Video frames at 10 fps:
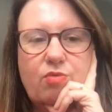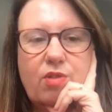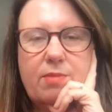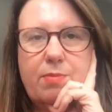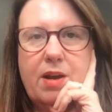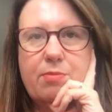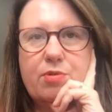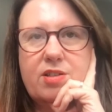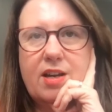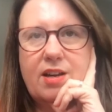really be able
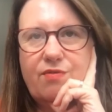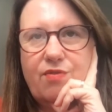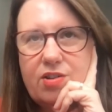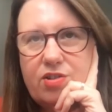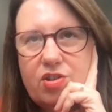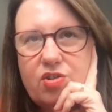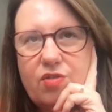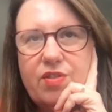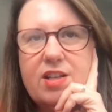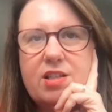to take advantage
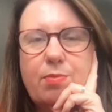of this,